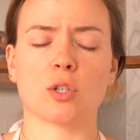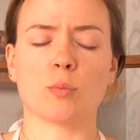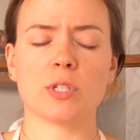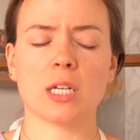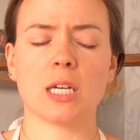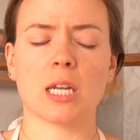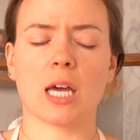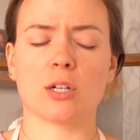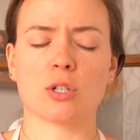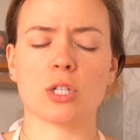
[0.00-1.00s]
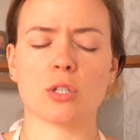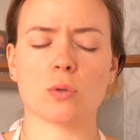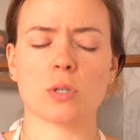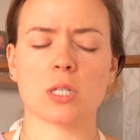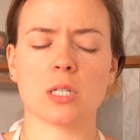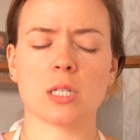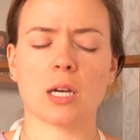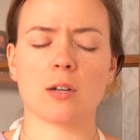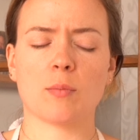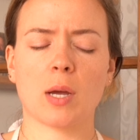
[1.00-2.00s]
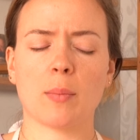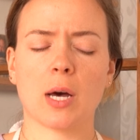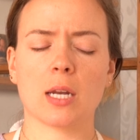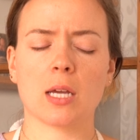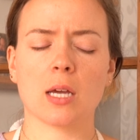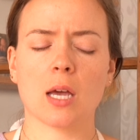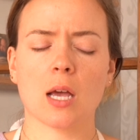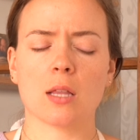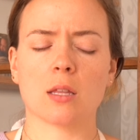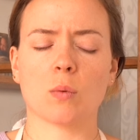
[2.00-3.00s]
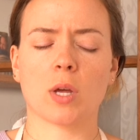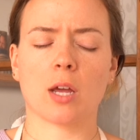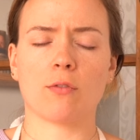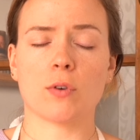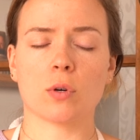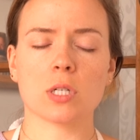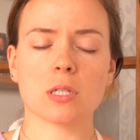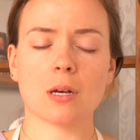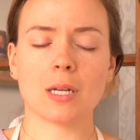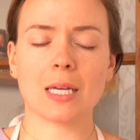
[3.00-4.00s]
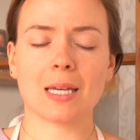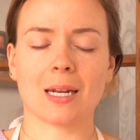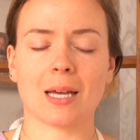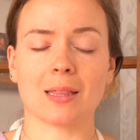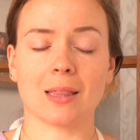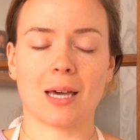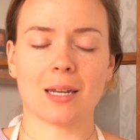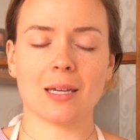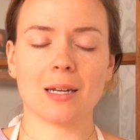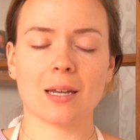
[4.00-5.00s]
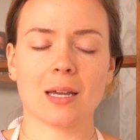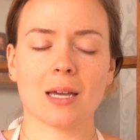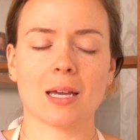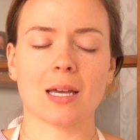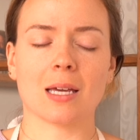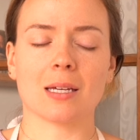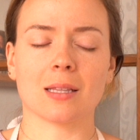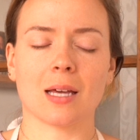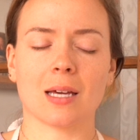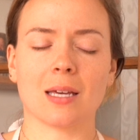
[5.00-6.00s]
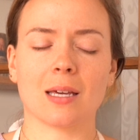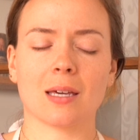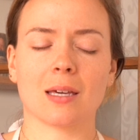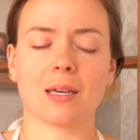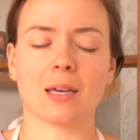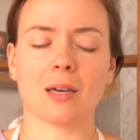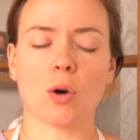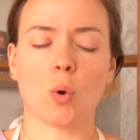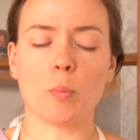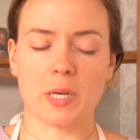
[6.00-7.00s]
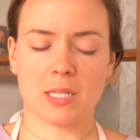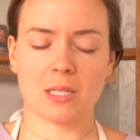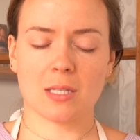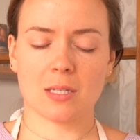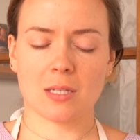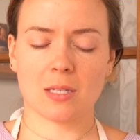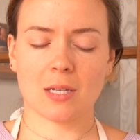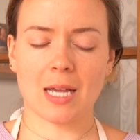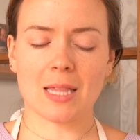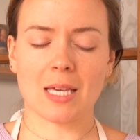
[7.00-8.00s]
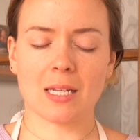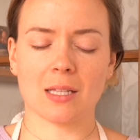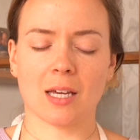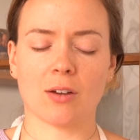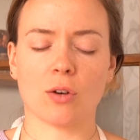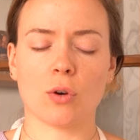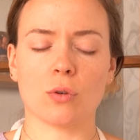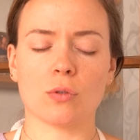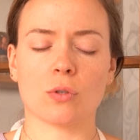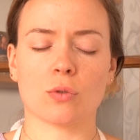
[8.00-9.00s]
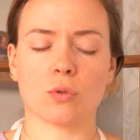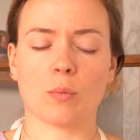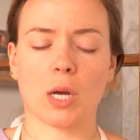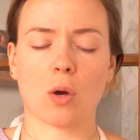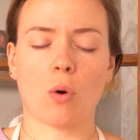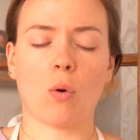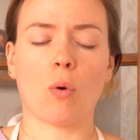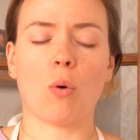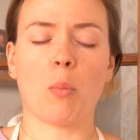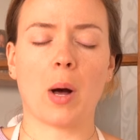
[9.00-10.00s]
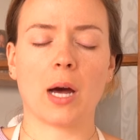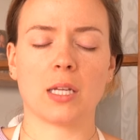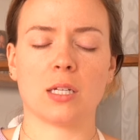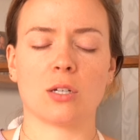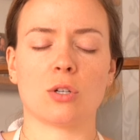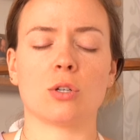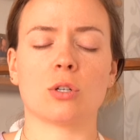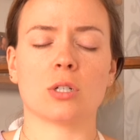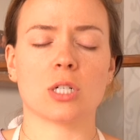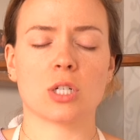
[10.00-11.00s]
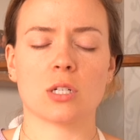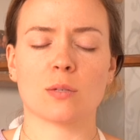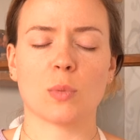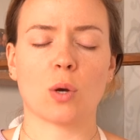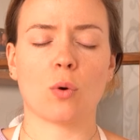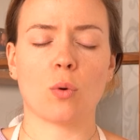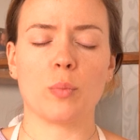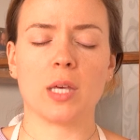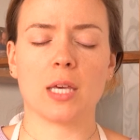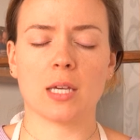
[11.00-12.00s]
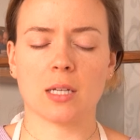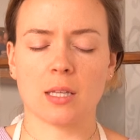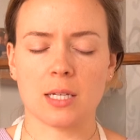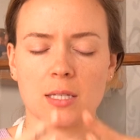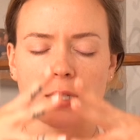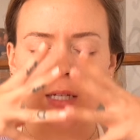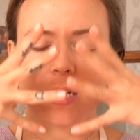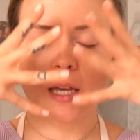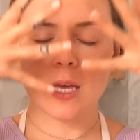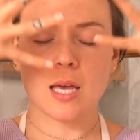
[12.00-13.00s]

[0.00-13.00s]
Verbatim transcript: It's almost like an energy source inside of my body that when I focus on it and I let it, it like opens and then it like goes through my whole body and nourishes my whole being and cleanses it.